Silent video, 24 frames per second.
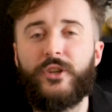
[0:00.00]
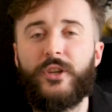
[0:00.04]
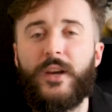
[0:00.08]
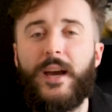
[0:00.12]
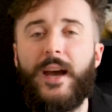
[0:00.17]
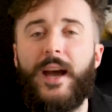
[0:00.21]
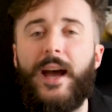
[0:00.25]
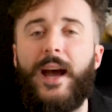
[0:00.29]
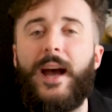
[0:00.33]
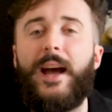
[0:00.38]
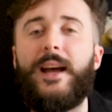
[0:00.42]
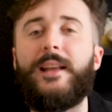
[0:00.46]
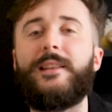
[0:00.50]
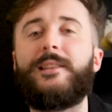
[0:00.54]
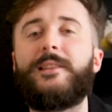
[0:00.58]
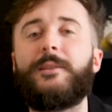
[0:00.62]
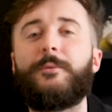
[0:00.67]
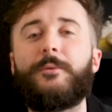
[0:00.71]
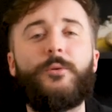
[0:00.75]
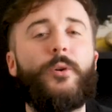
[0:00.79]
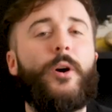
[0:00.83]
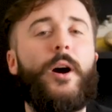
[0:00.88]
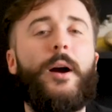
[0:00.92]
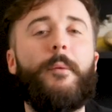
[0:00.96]
share and
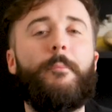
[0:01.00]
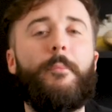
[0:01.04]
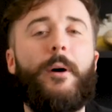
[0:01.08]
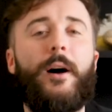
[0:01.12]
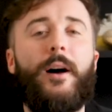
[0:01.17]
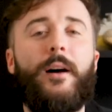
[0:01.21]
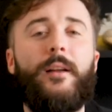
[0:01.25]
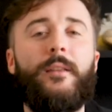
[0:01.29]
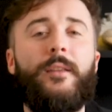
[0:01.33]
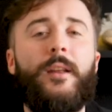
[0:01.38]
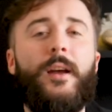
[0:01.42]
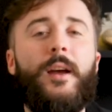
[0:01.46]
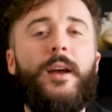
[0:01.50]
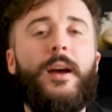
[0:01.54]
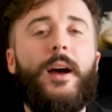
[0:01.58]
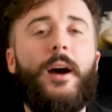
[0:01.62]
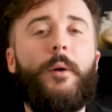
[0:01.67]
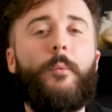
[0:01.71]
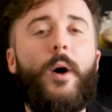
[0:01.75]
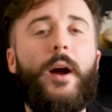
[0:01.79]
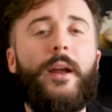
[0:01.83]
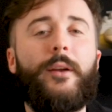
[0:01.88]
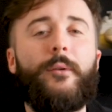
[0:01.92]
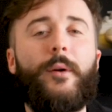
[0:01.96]
subscribe button.
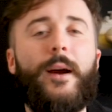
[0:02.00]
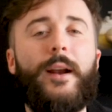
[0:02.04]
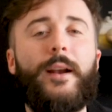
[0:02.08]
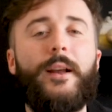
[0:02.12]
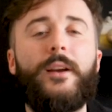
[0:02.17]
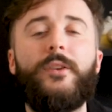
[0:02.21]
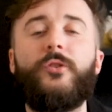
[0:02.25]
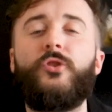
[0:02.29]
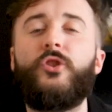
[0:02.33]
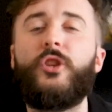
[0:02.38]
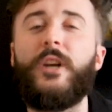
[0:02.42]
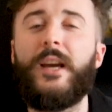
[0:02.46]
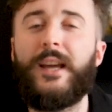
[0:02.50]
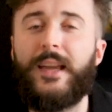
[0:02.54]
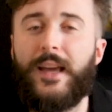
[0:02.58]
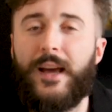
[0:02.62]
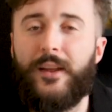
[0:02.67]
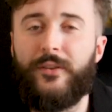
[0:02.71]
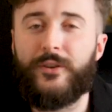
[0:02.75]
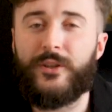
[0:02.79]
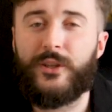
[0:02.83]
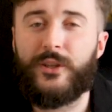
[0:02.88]
And while you're at it, check out the